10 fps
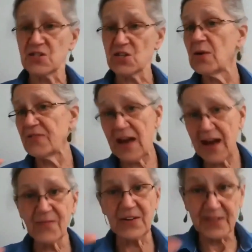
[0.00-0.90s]
So if you
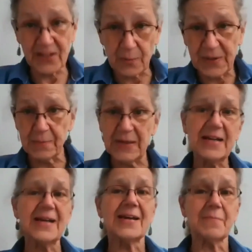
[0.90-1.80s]
have a little bit of
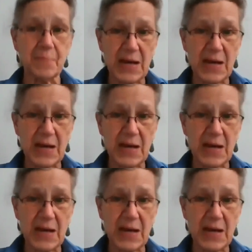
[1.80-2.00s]
money,